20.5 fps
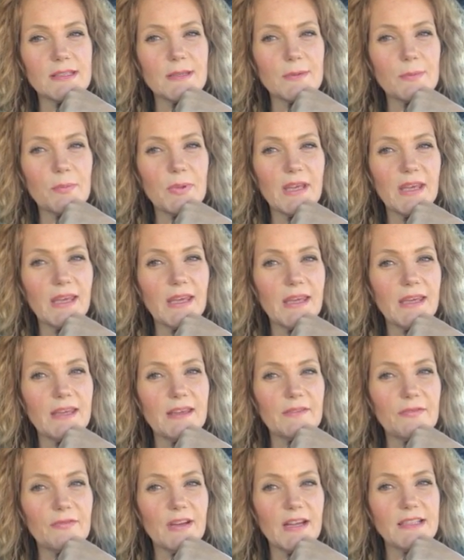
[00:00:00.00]
the
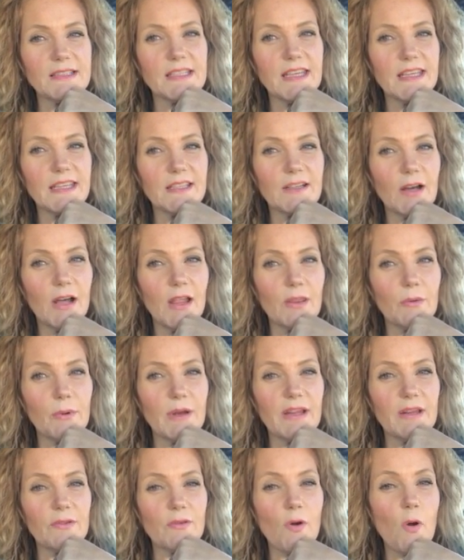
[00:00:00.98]
pay if I take it all the way to